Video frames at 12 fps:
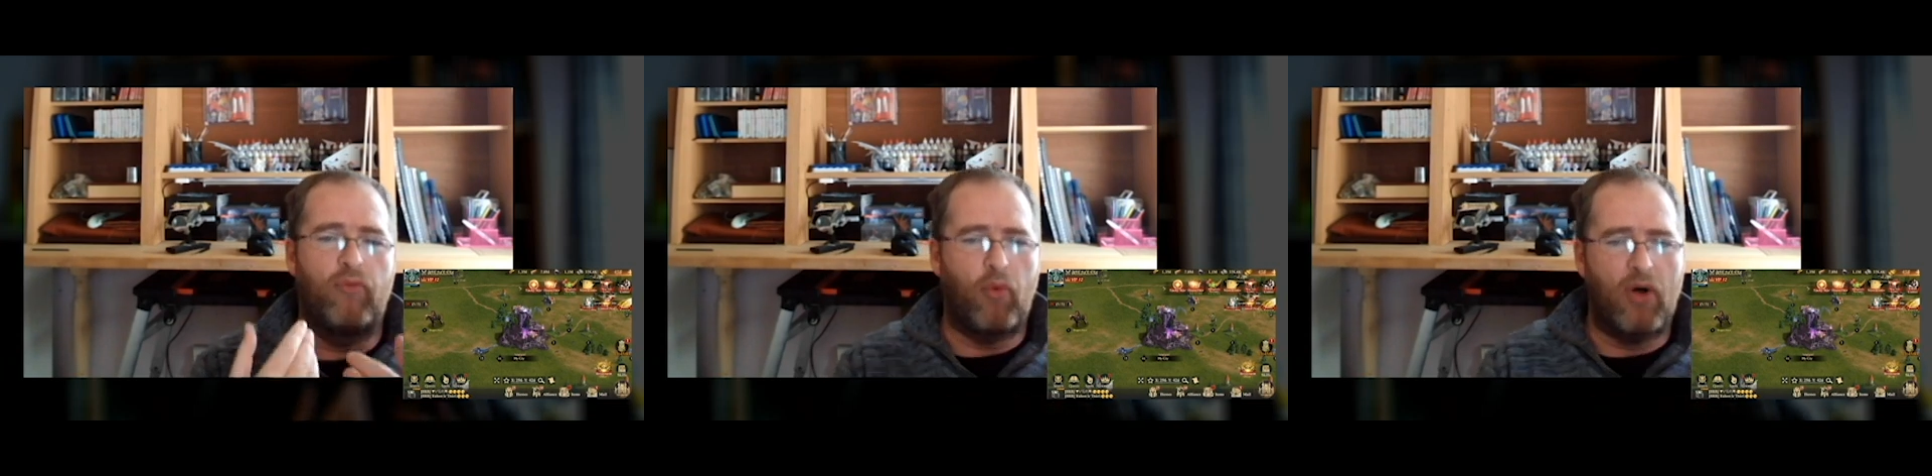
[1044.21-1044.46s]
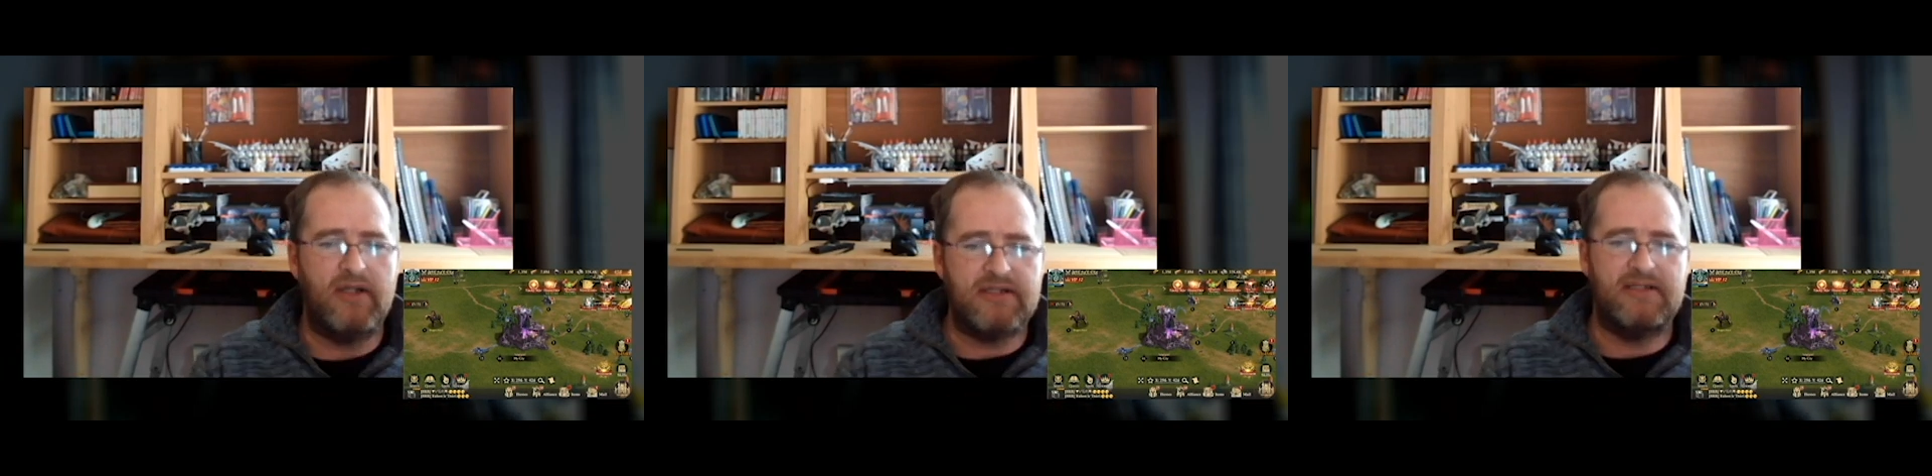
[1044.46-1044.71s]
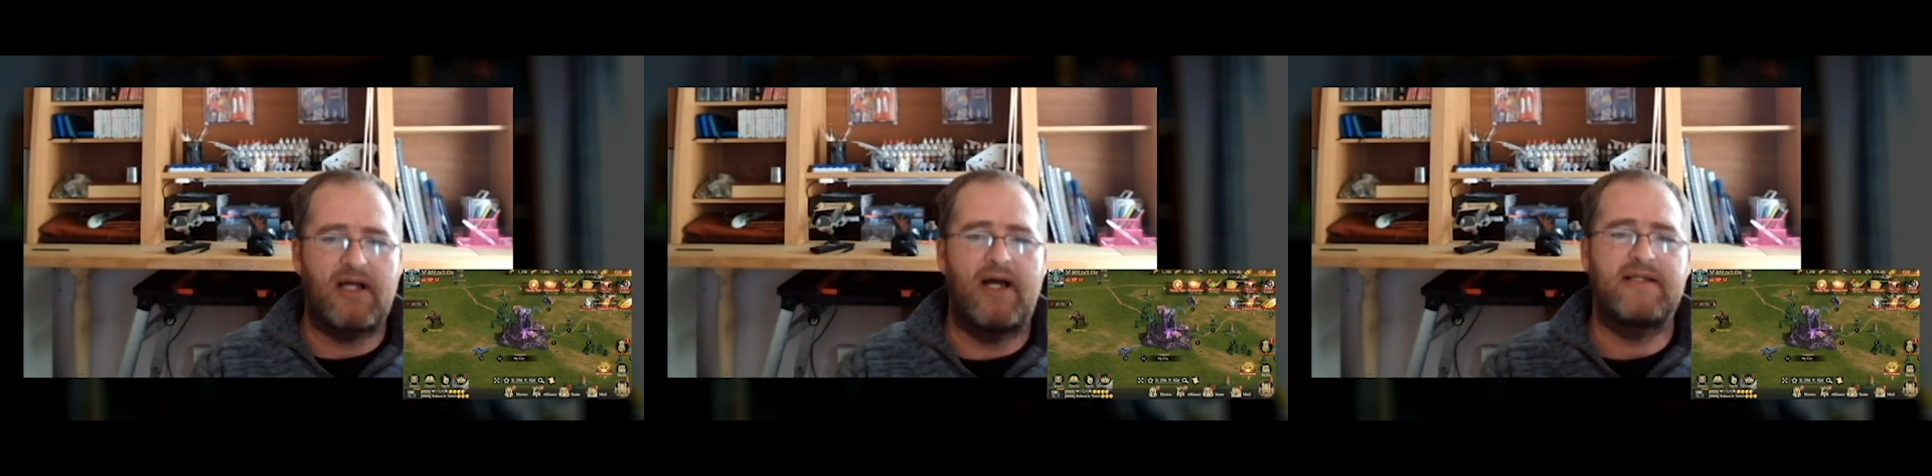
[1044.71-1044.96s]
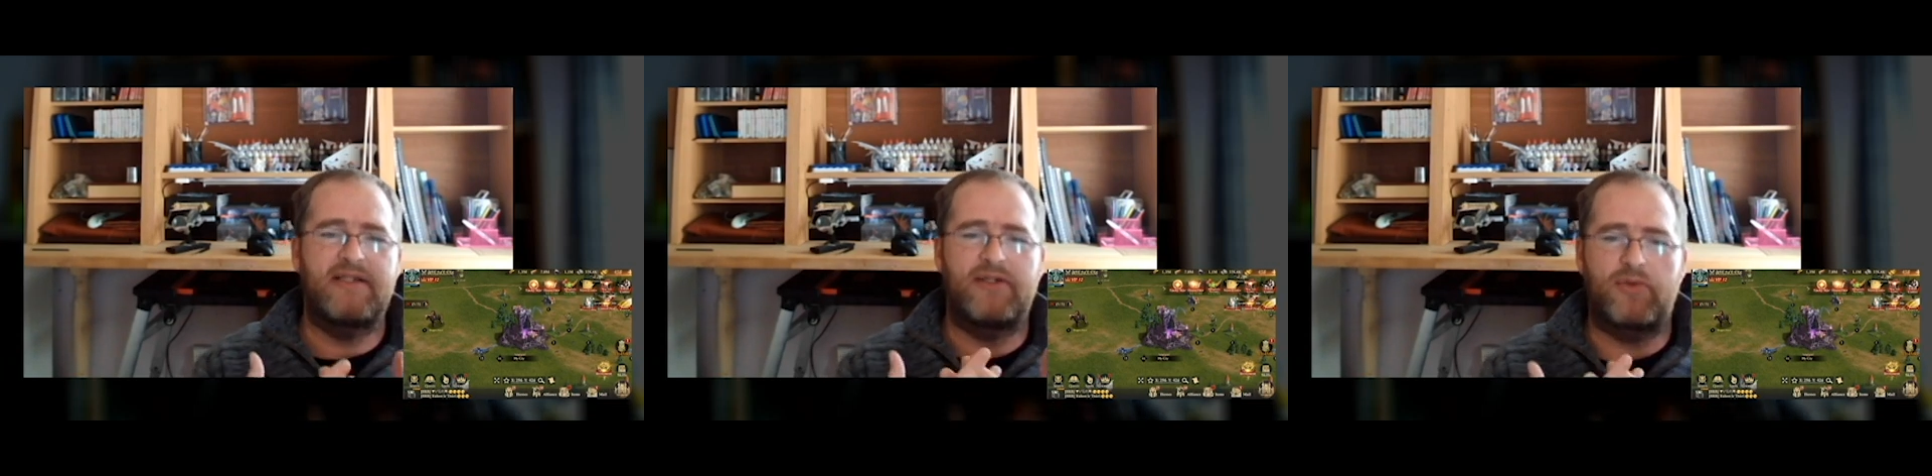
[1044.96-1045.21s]
was
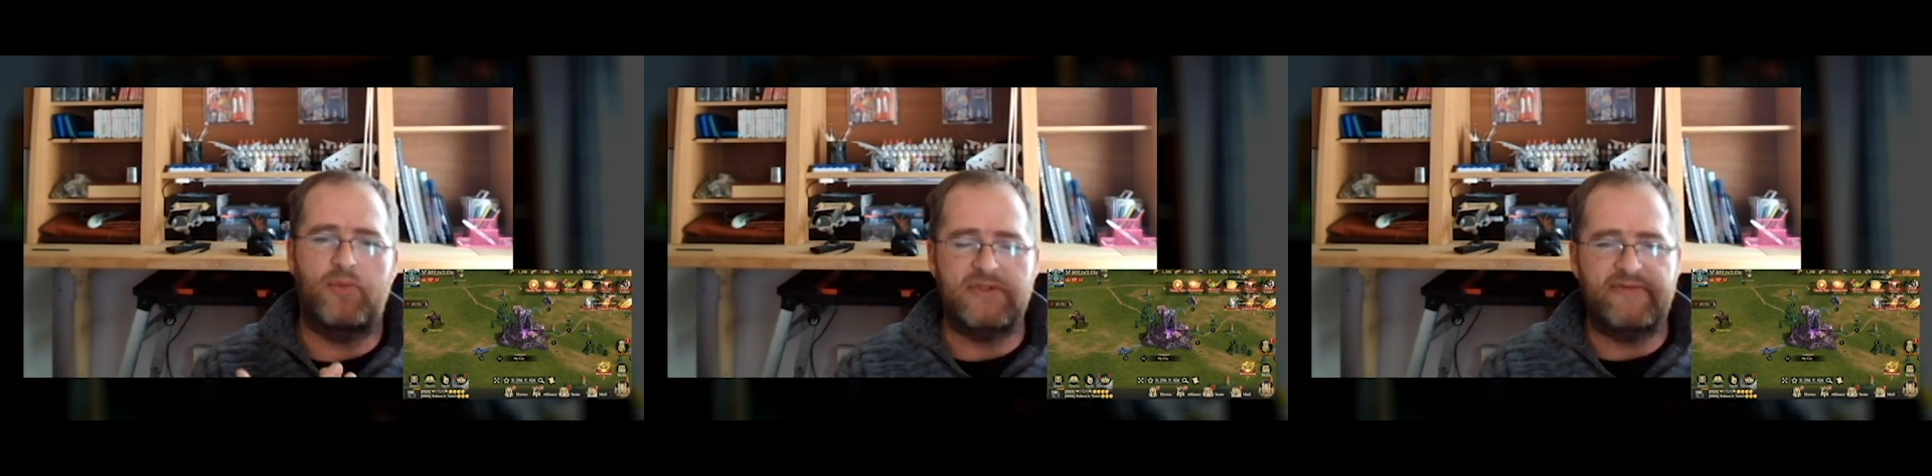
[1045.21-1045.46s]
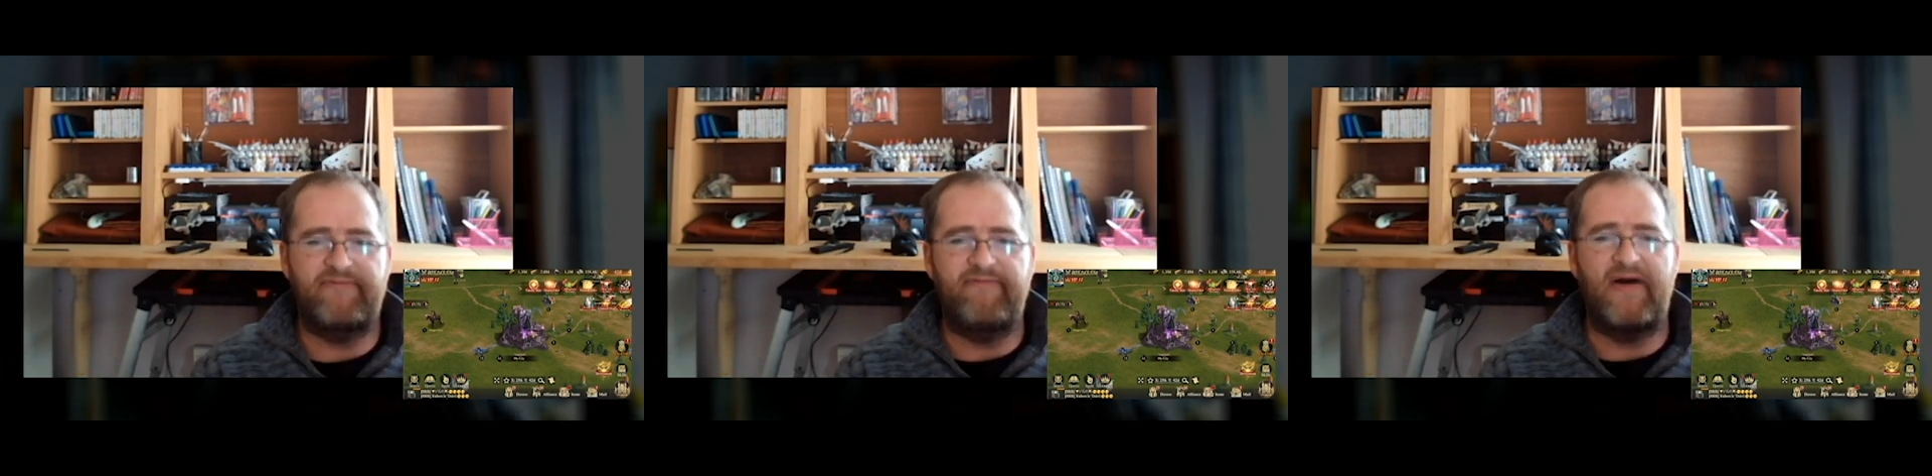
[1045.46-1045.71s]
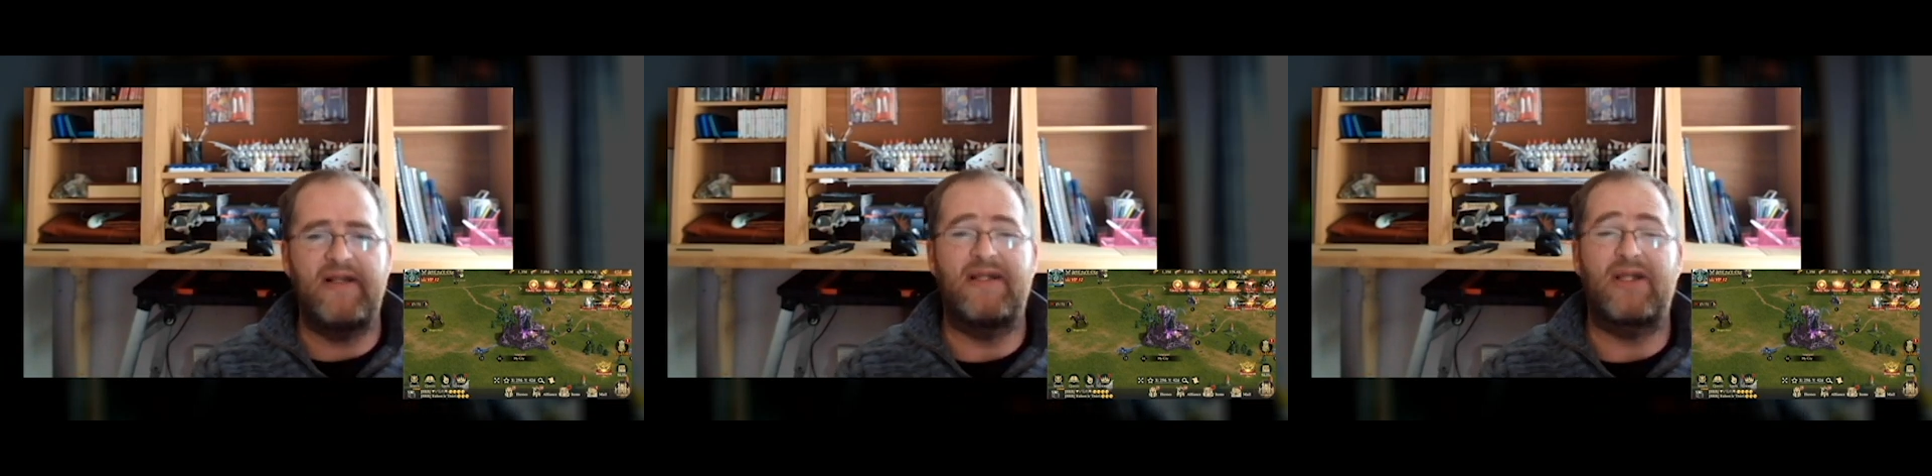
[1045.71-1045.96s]
nice and it was fun.